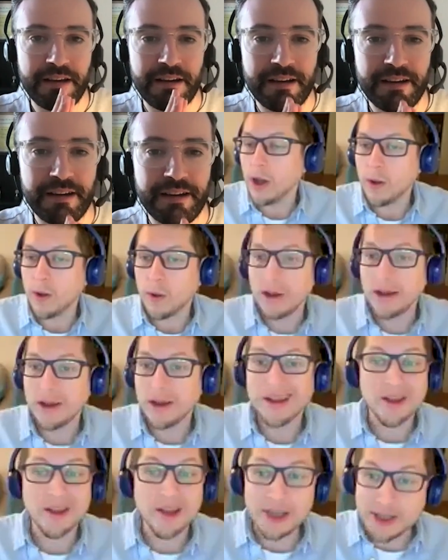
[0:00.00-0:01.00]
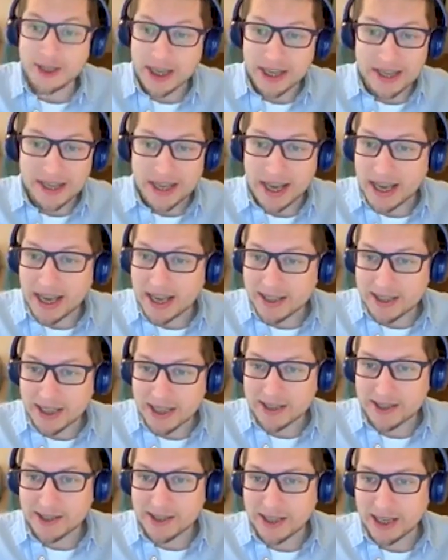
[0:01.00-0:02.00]
Well, like you said,
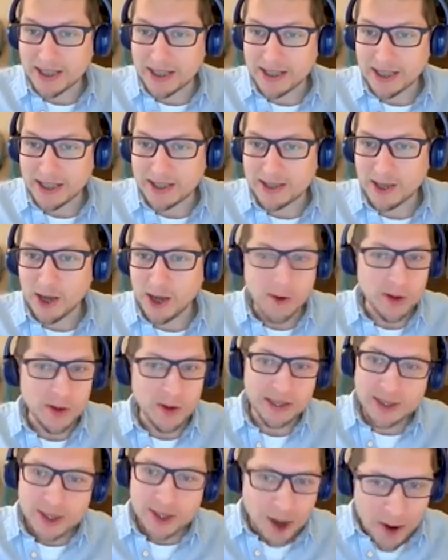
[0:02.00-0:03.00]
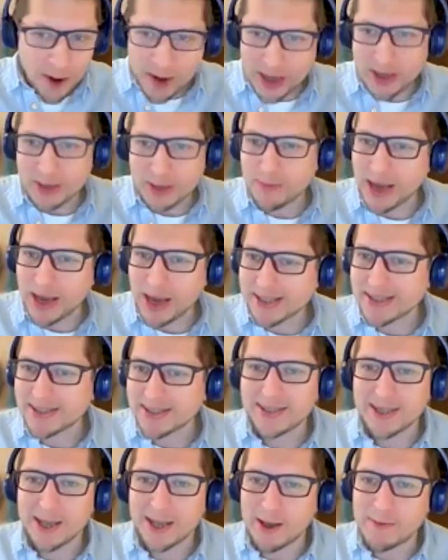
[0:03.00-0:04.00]
it totally
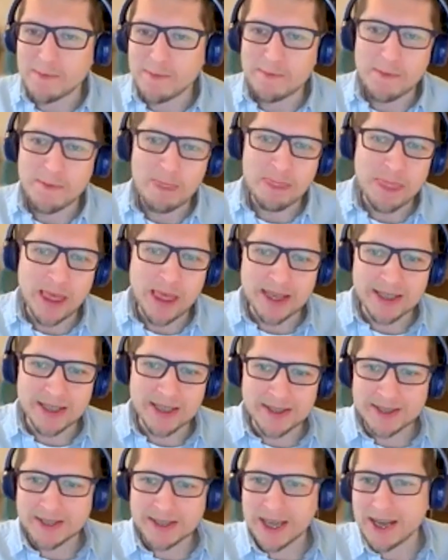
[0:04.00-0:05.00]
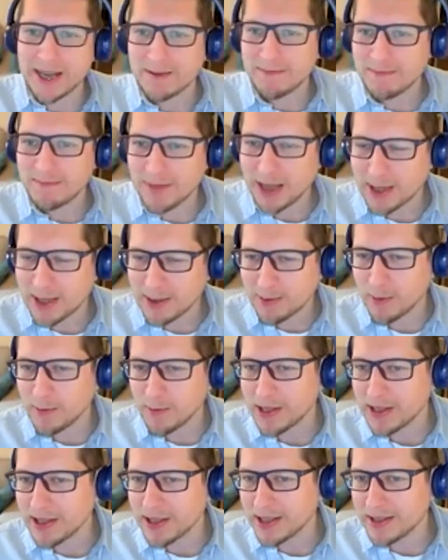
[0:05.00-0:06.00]
depends. That is
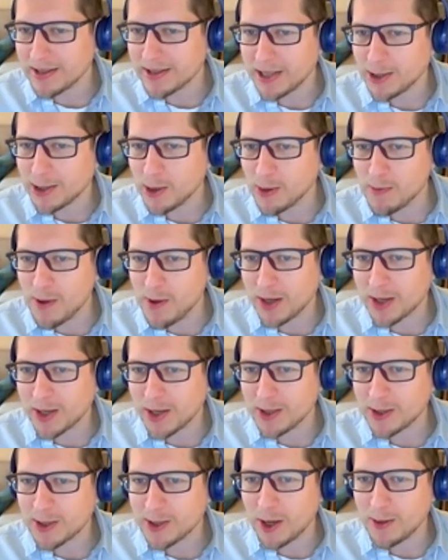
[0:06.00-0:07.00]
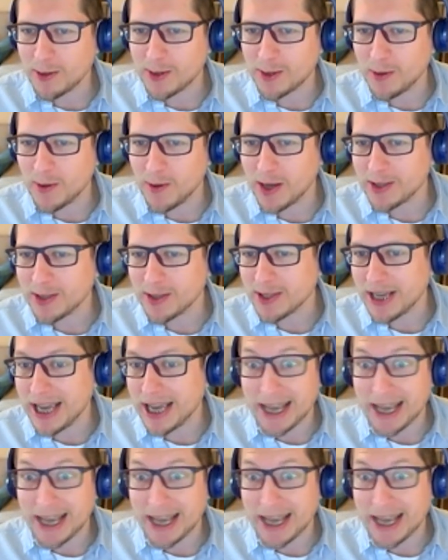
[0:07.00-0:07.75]
probably the digital marketer's go-to answer.